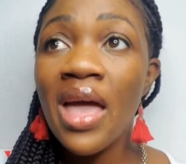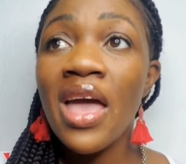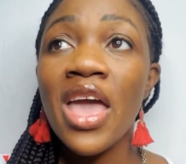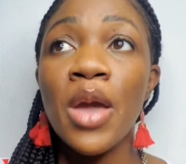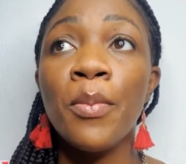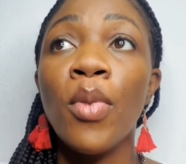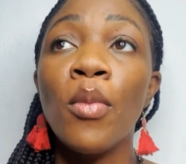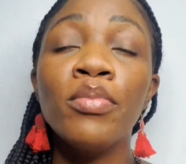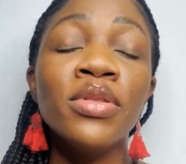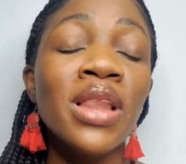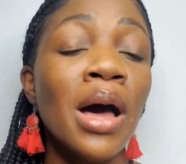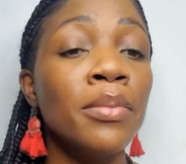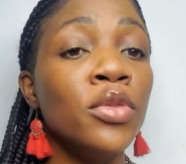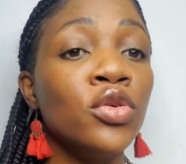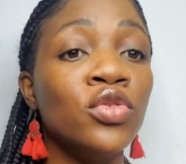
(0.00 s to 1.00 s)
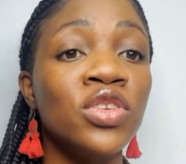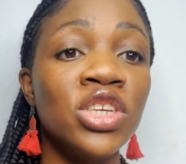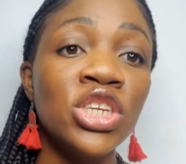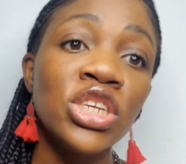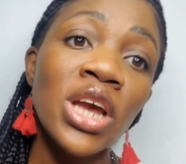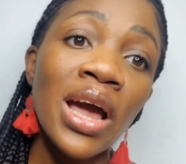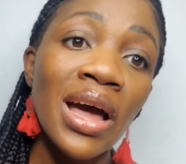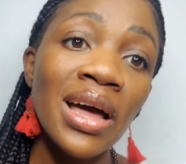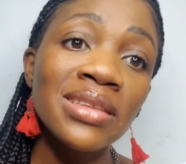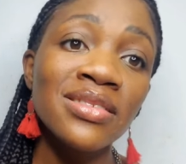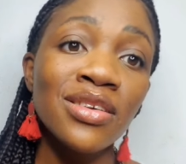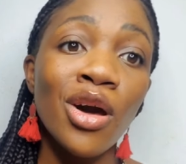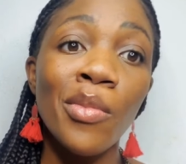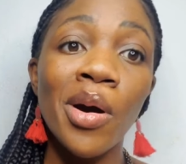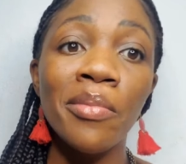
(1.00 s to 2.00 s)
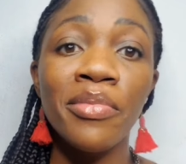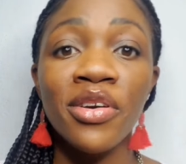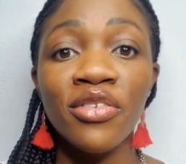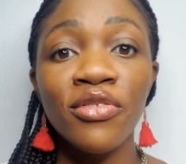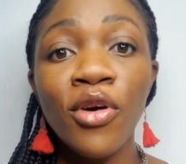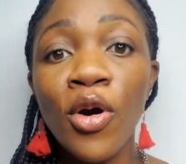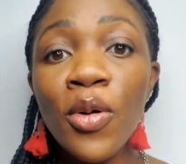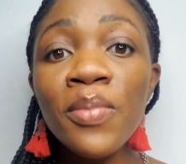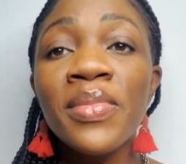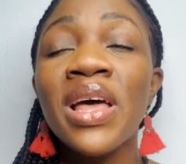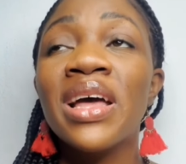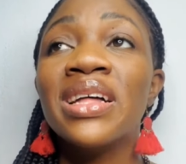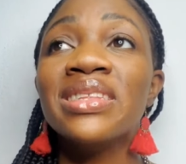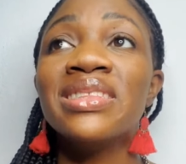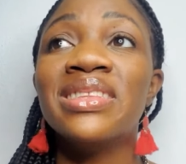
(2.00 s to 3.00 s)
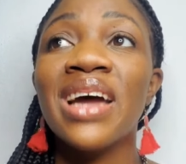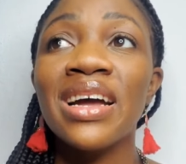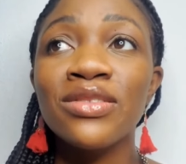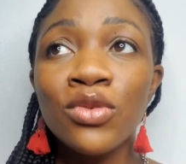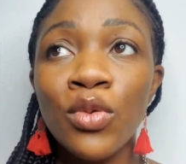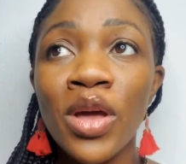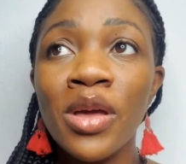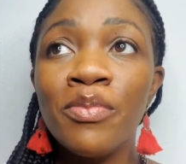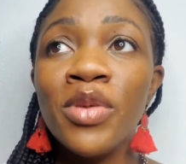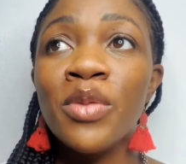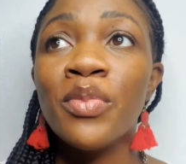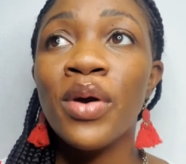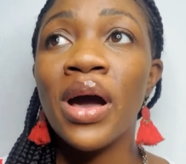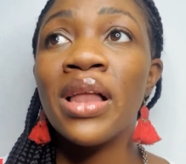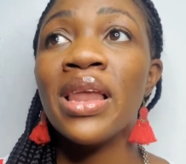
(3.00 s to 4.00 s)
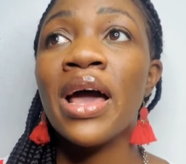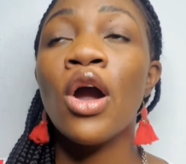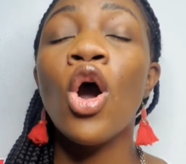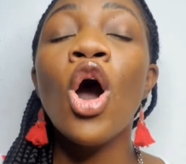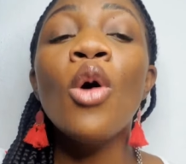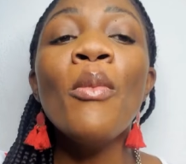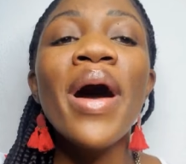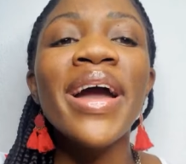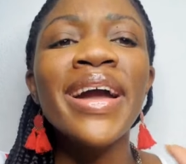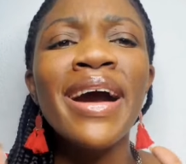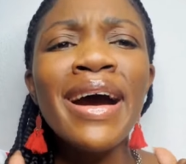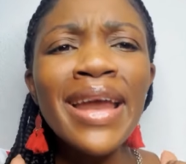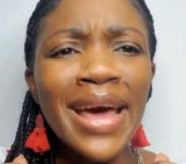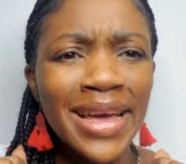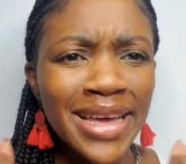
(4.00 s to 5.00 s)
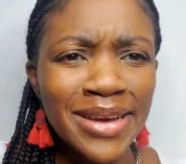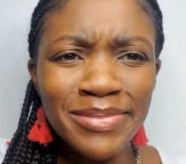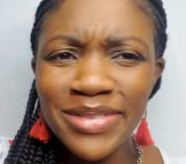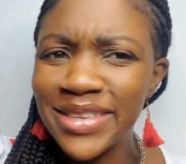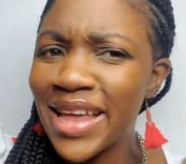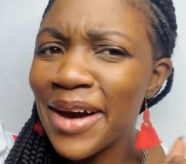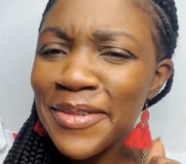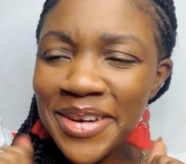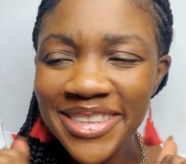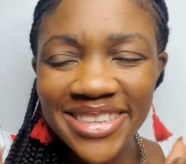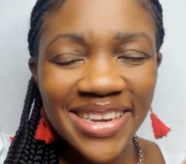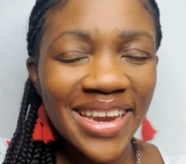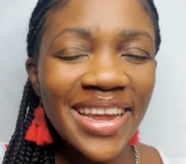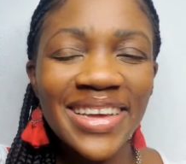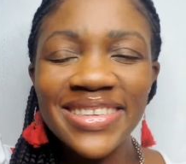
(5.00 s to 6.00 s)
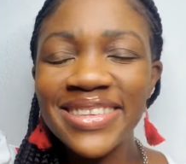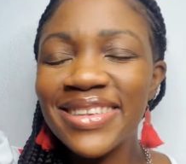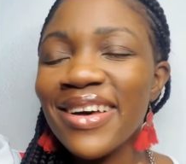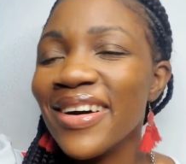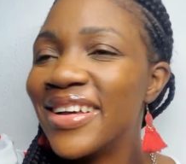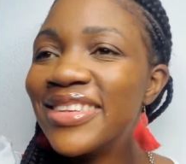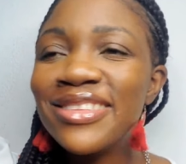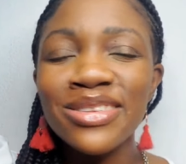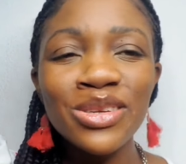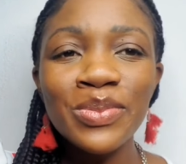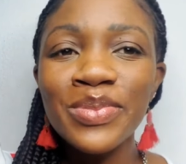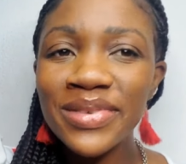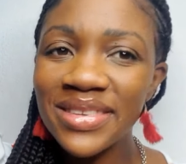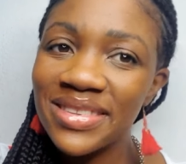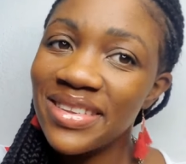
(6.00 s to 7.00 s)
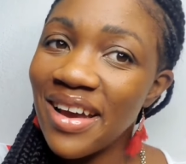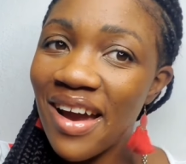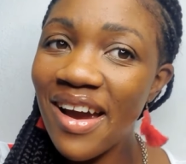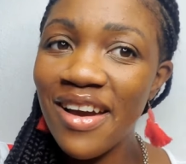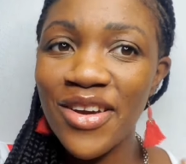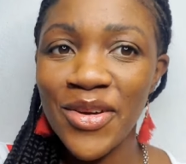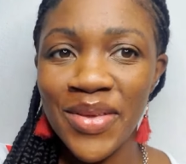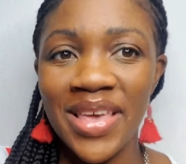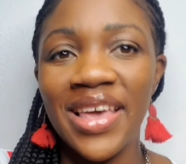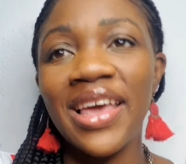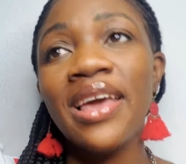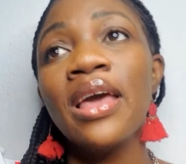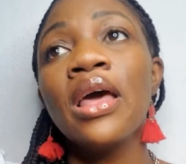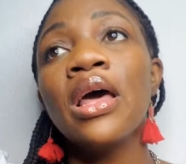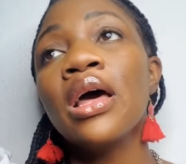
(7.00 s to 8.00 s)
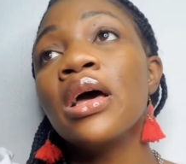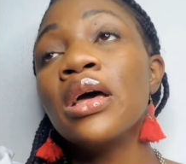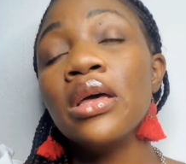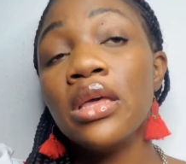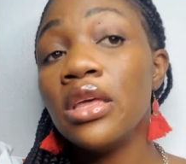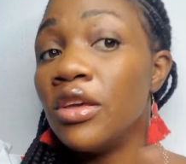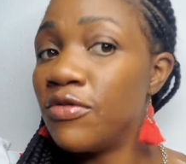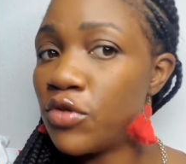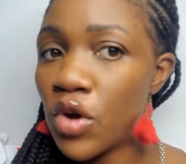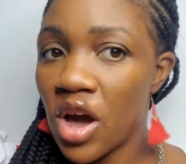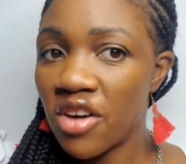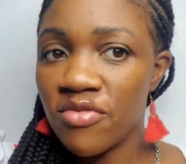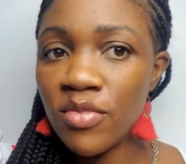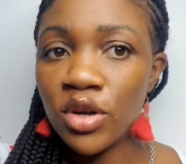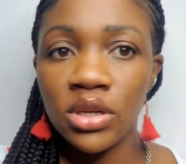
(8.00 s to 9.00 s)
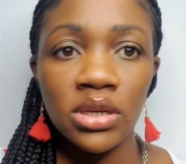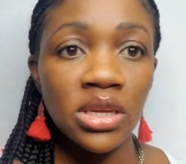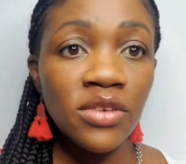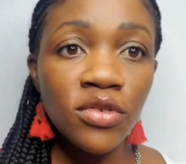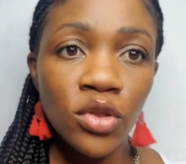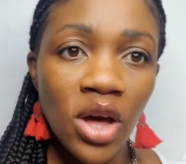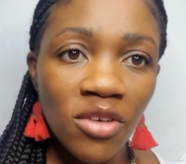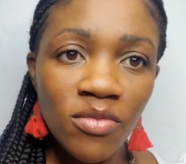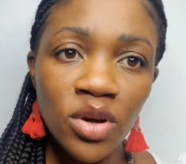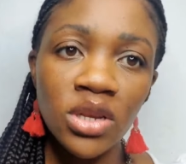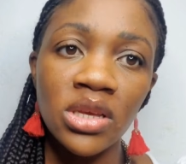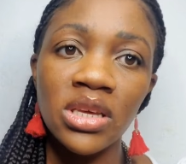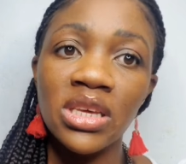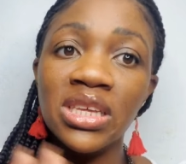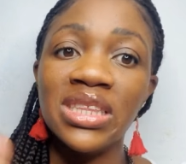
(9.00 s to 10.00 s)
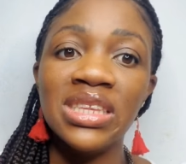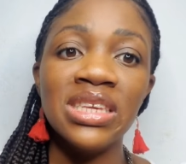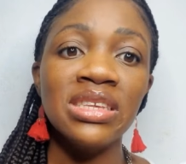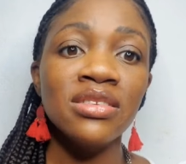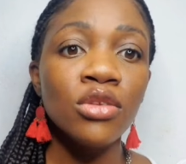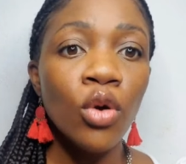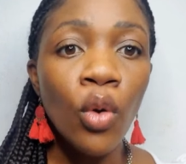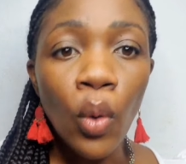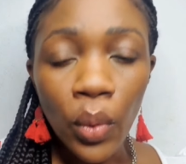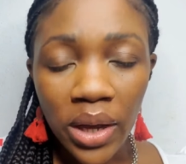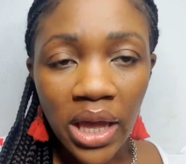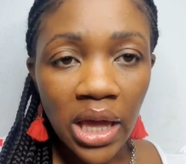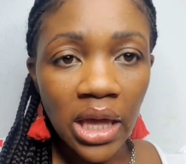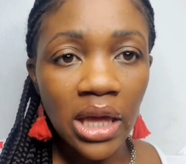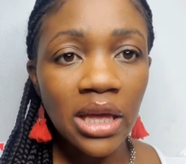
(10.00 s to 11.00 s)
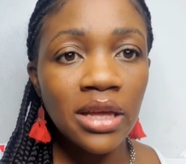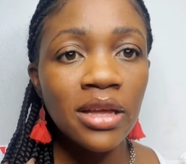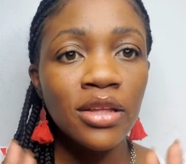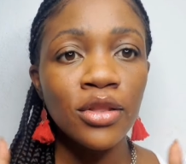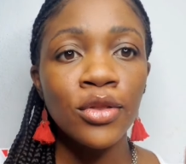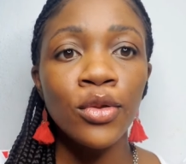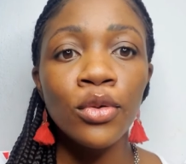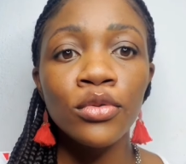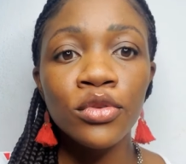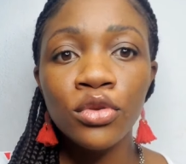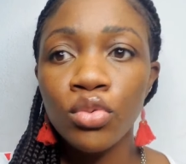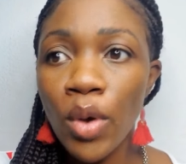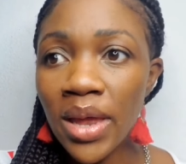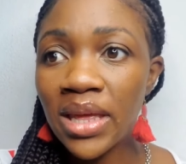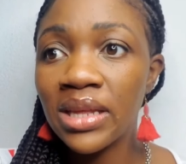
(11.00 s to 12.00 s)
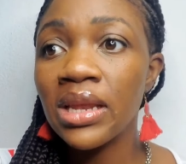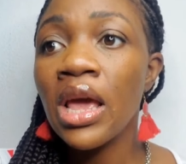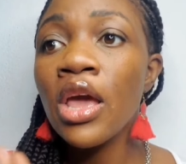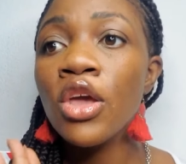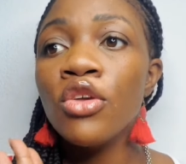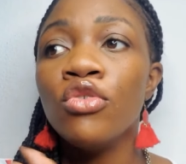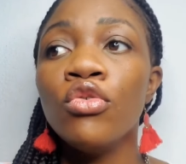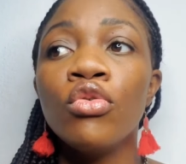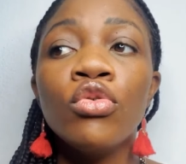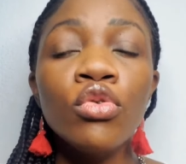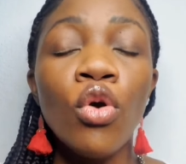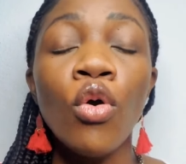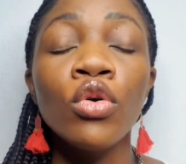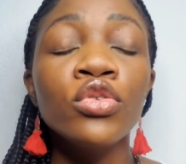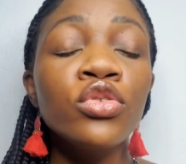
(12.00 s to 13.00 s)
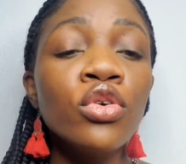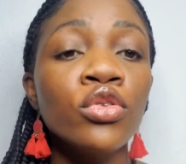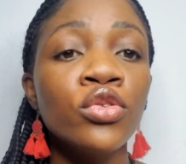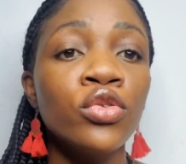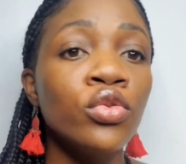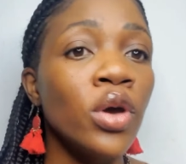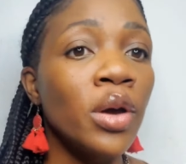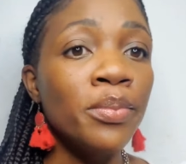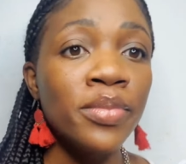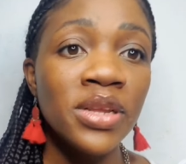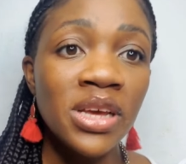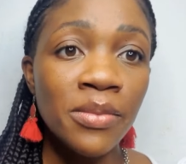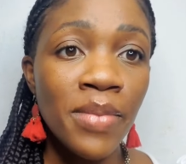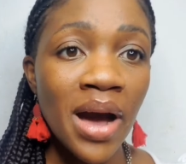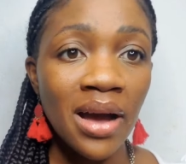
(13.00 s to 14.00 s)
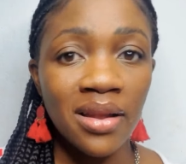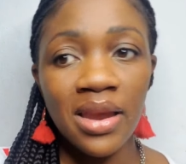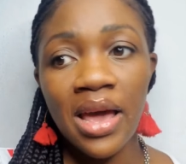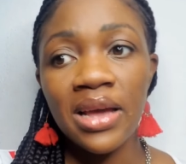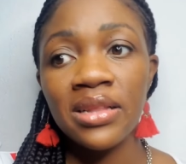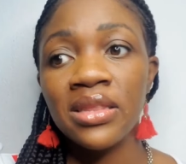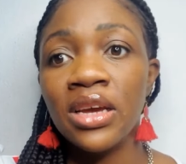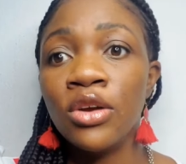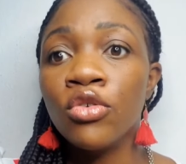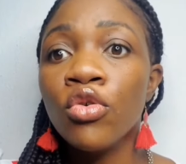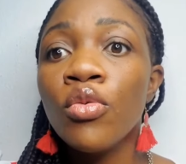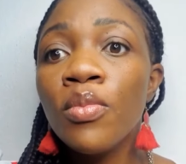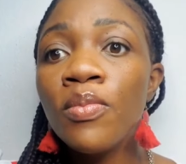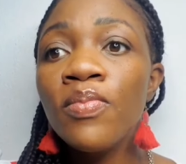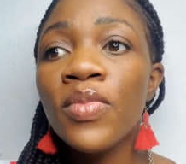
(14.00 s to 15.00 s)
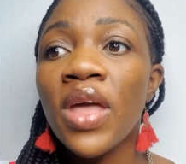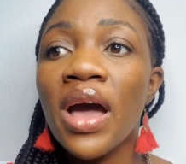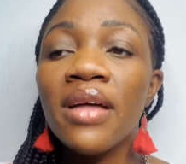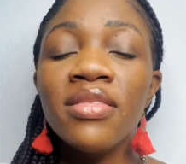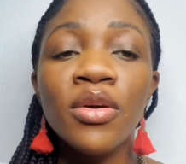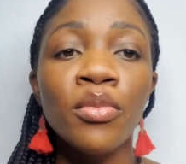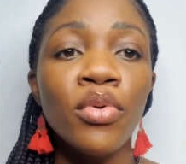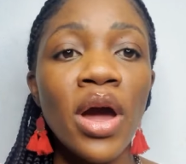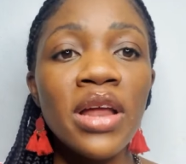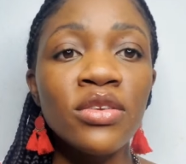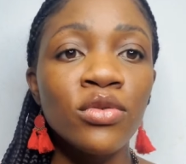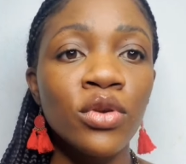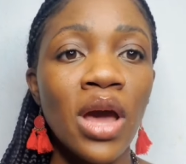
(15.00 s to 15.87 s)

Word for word: a popular musician to come and perform. That way, people are like, oh my god, I came to that wedding and I saw a superstar. Okay, if you have money if you don't have money it is okay don't sweat it you could also do a playback like the groom and the bride could